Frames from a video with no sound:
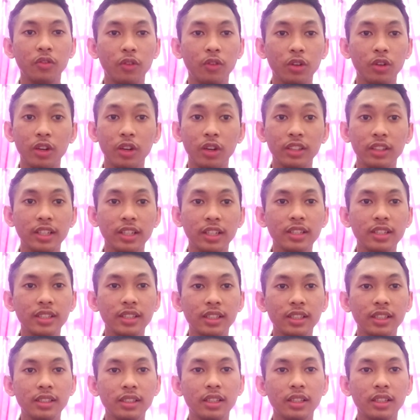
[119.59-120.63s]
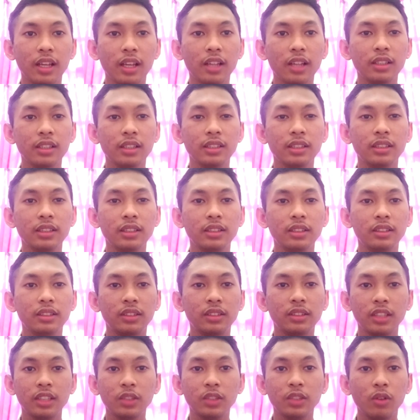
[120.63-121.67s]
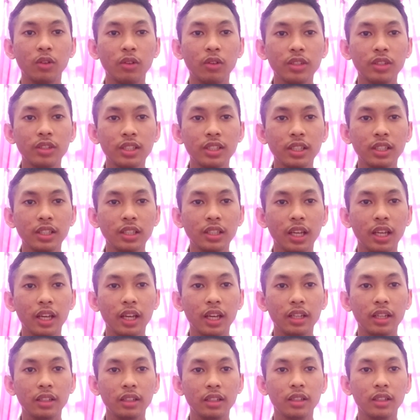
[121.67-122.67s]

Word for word: for your attention and thanks for watching and